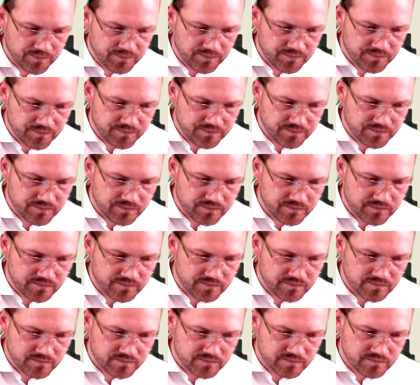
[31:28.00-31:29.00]

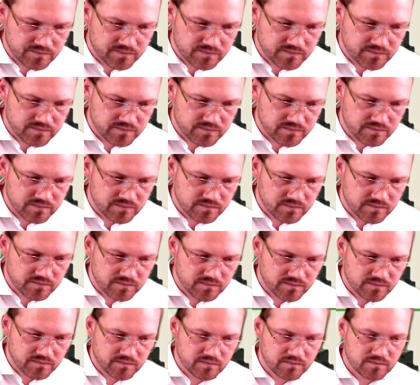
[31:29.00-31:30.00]

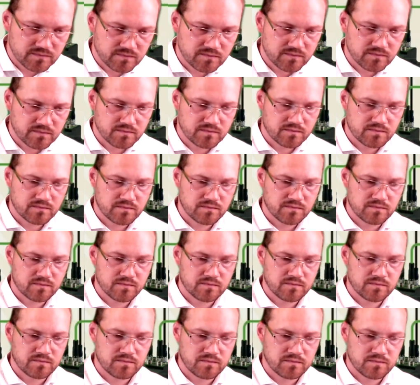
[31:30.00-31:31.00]

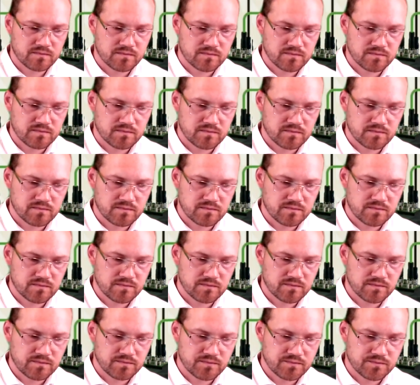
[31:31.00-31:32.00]

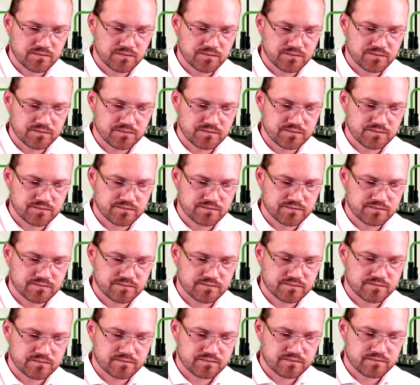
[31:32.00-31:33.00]

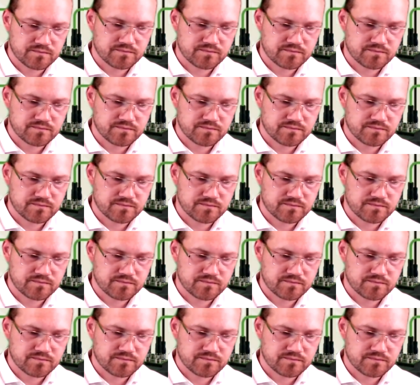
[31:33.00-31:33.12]
(silent)